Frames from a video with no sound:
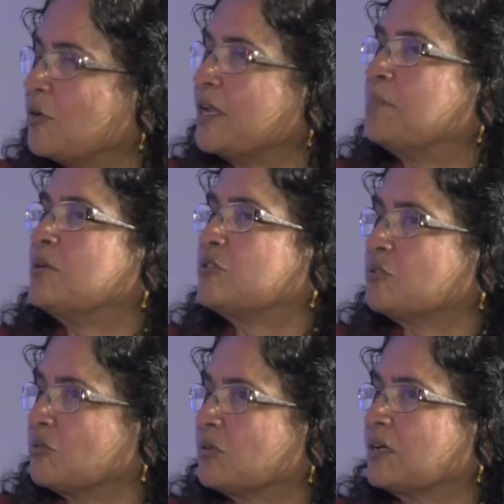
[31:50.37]
you're able
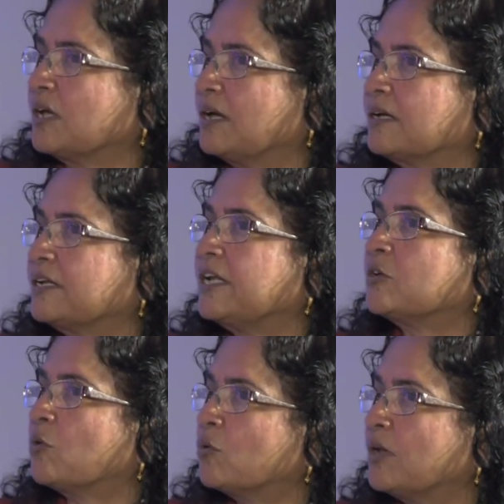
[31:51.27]
to create
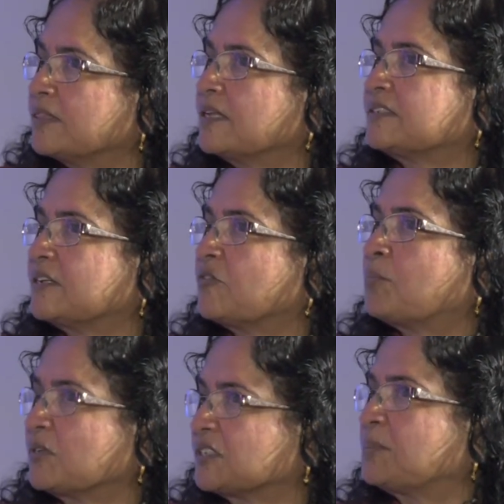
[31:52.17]
a whole other set of
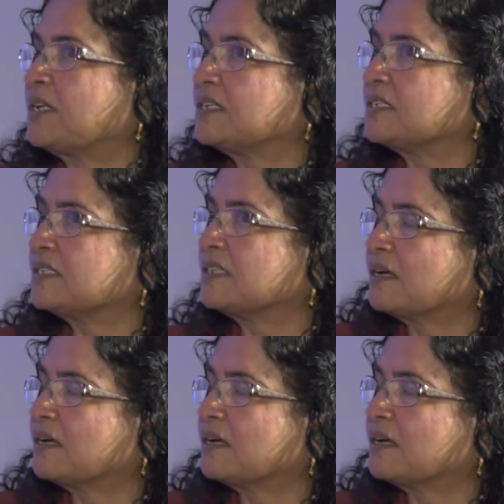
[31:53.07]
possibilities.